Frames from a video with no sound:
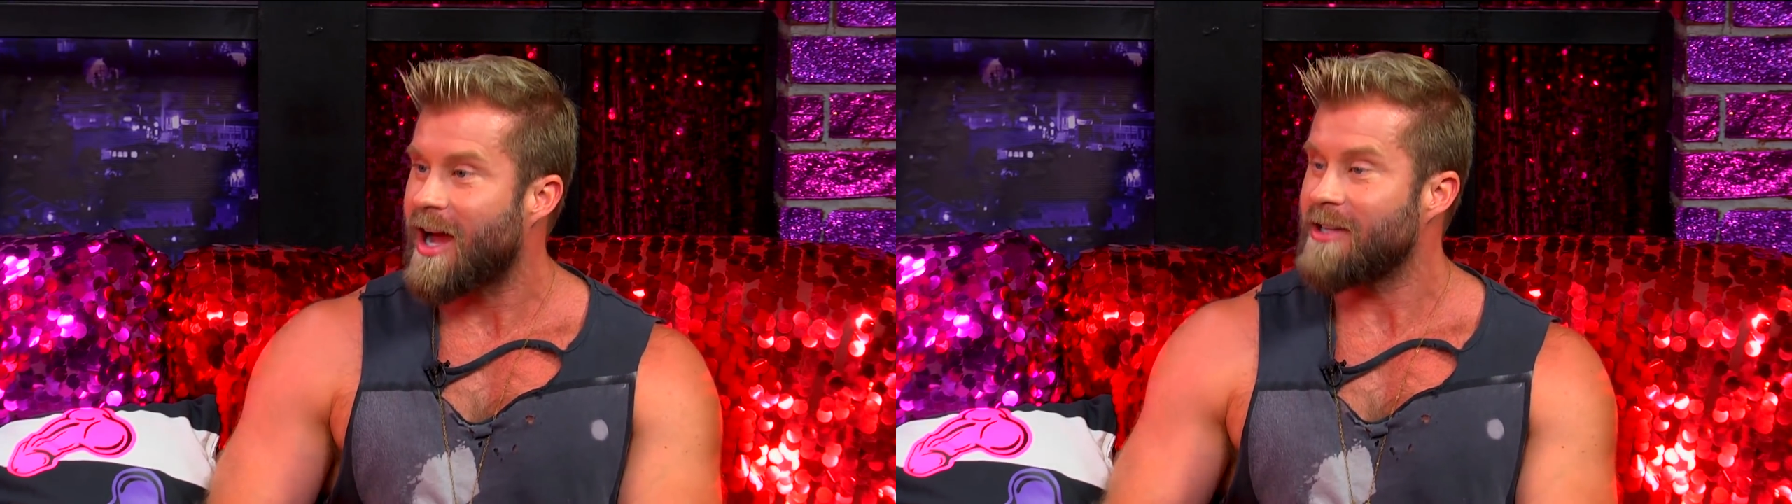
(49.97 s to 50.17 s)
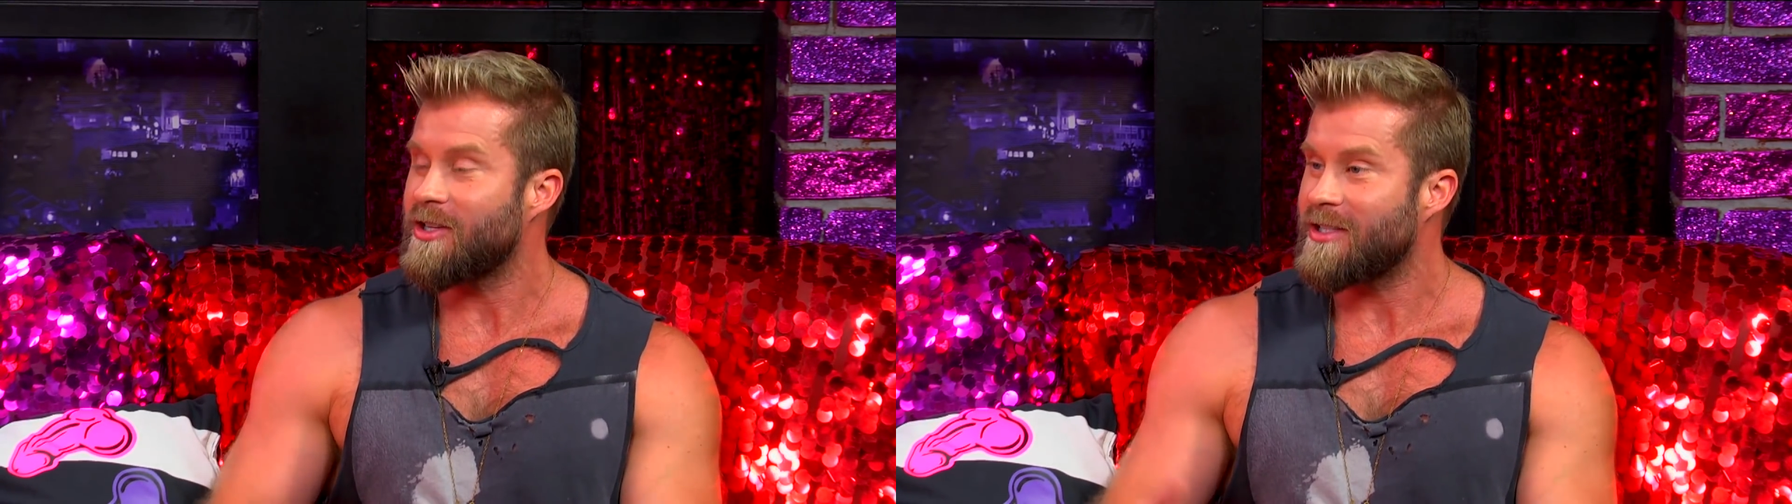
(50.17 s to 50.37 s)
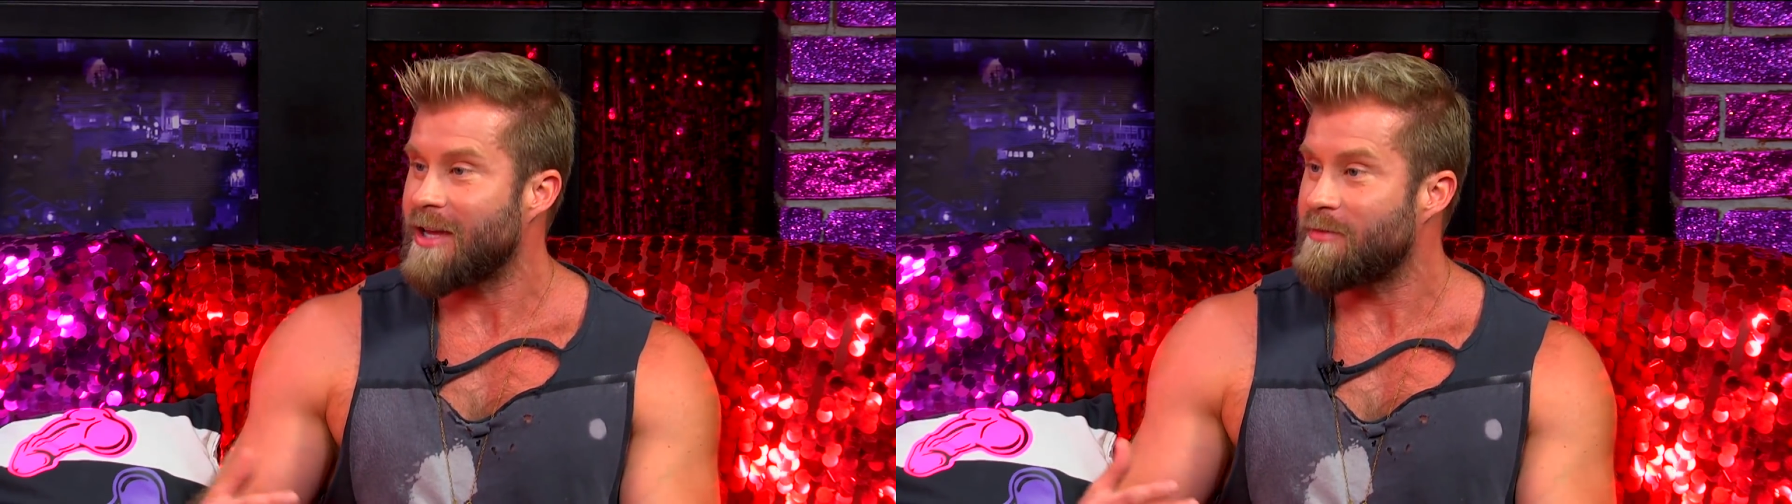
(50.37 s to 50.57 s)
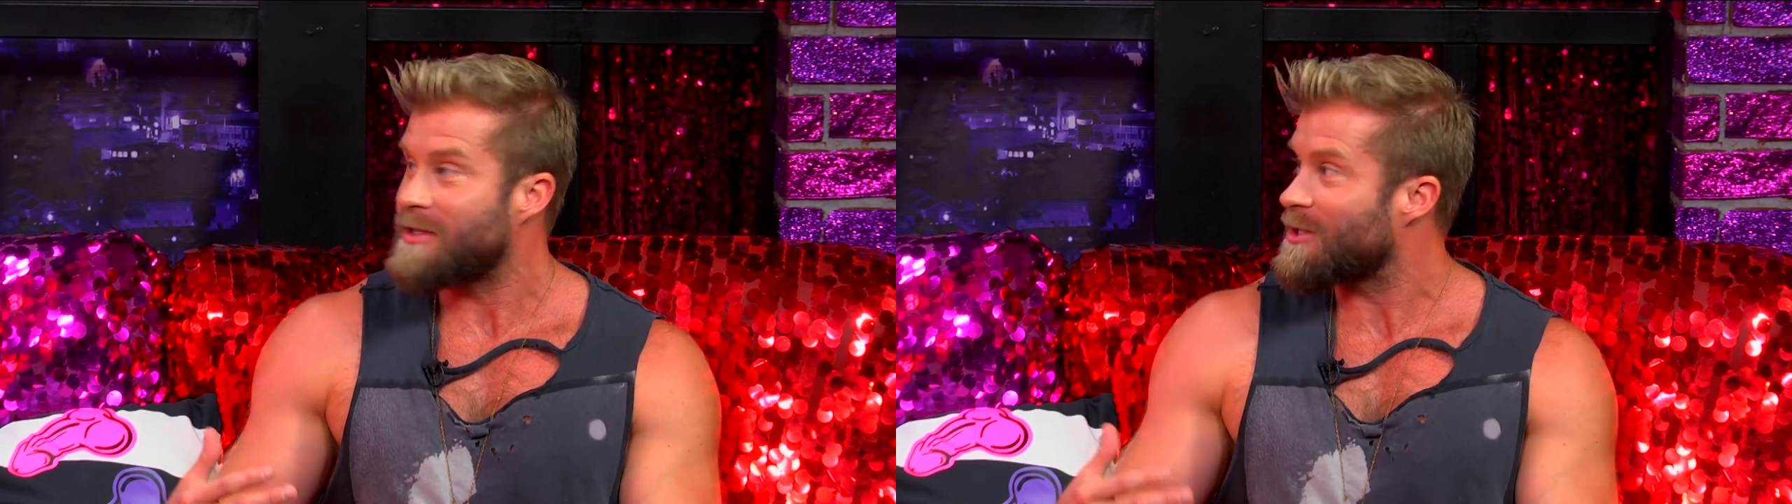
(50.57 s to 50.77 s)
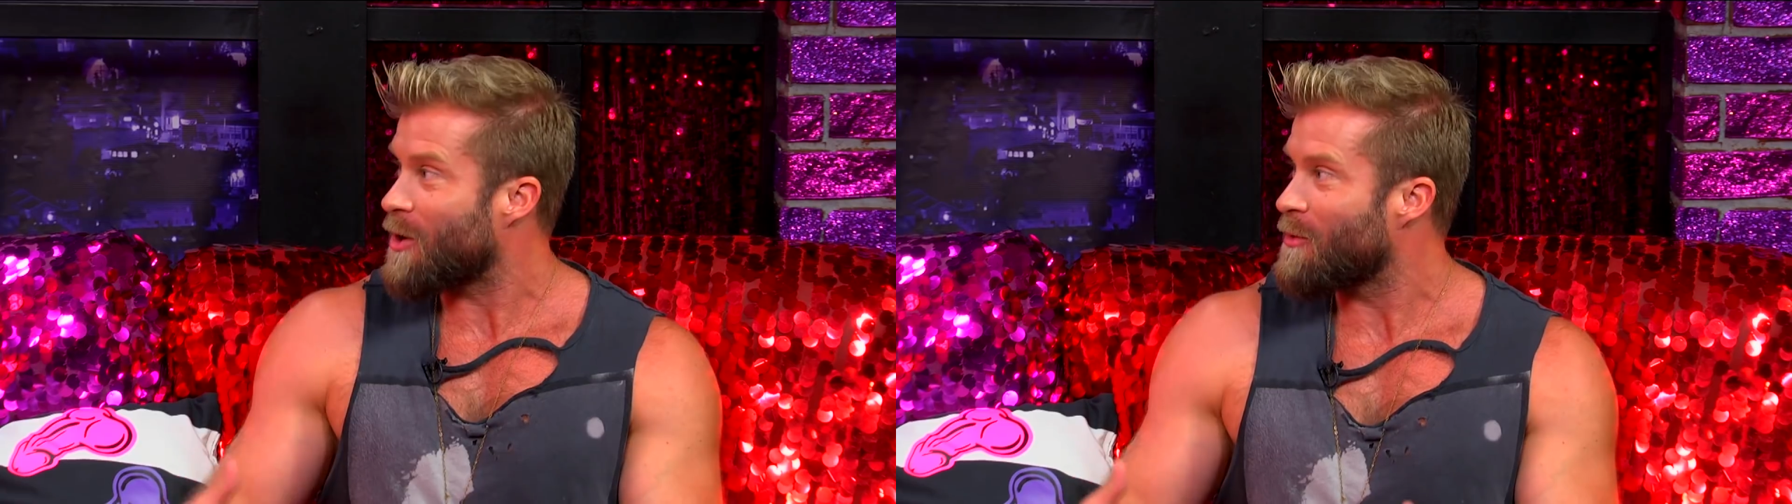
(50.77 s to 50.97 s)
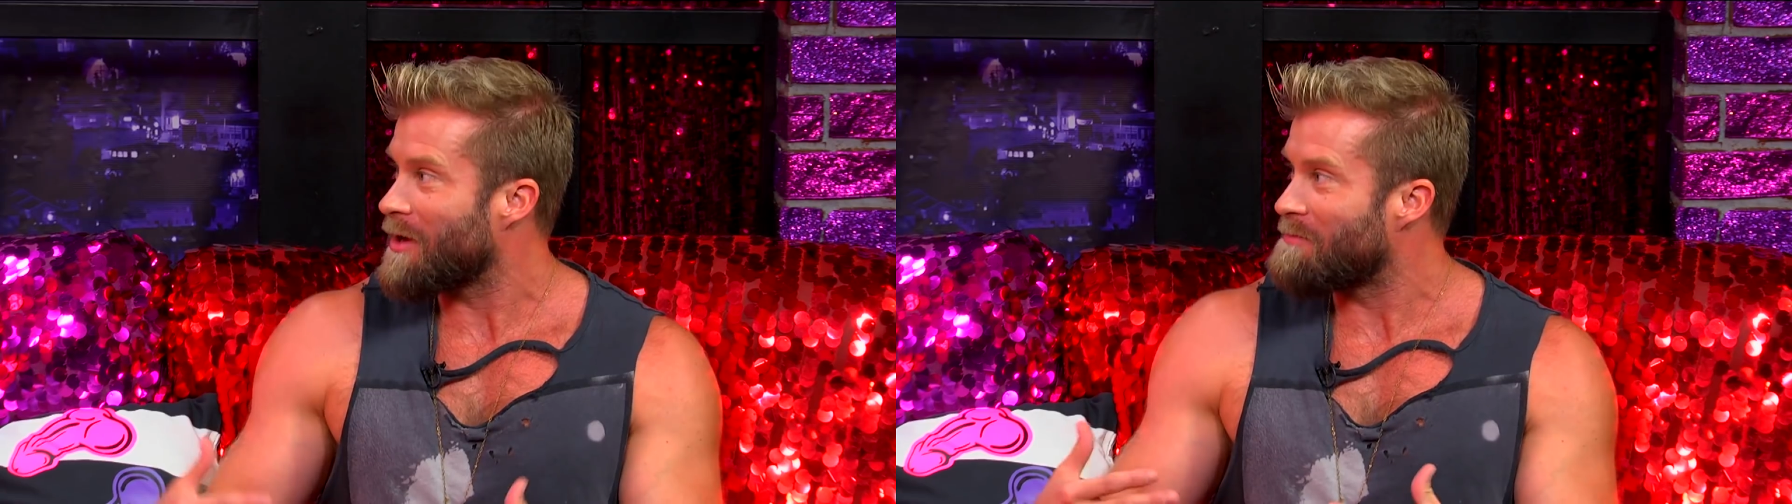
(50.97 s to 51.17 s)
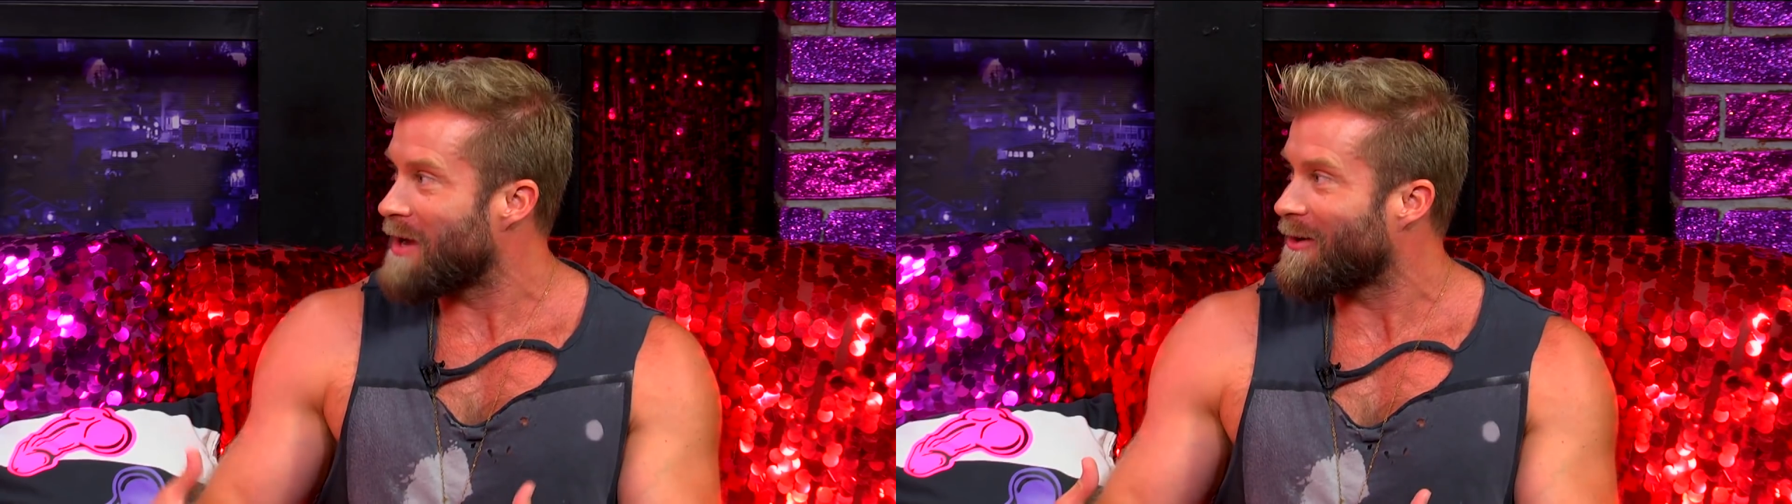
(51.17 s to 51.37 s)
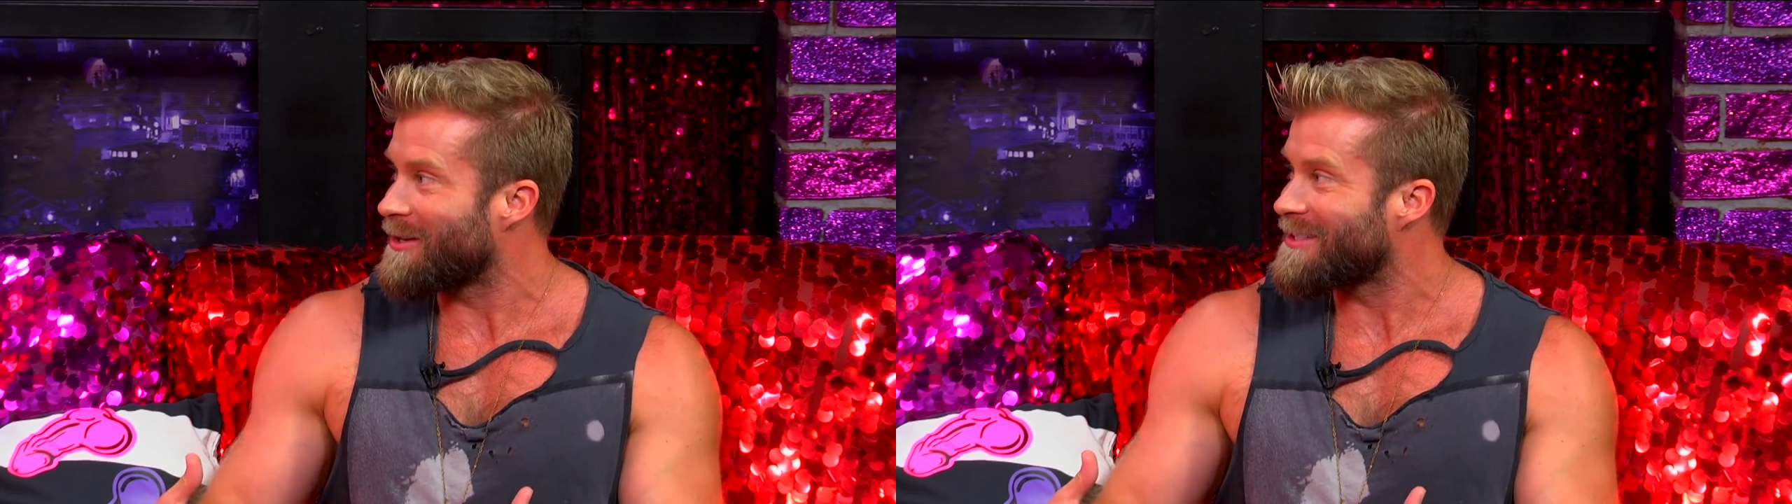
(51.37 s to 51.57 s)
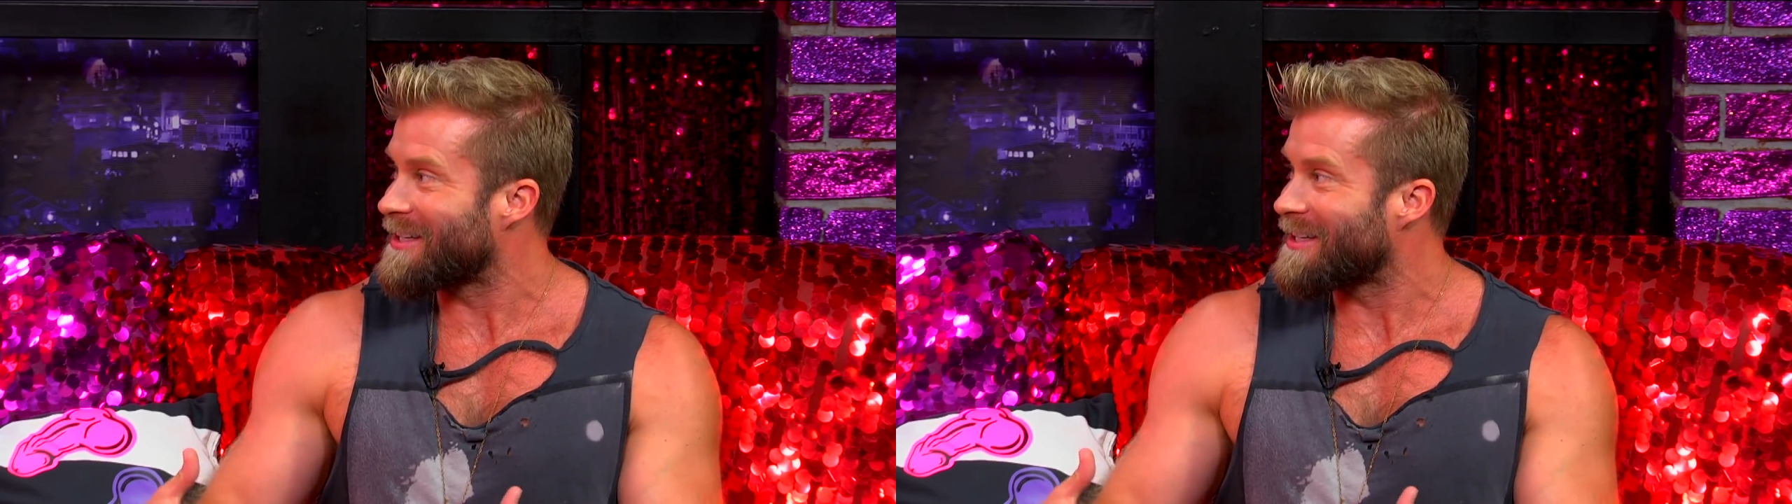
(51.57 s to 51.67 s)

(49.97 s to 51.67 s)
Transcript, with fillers: I just am so embarrassed,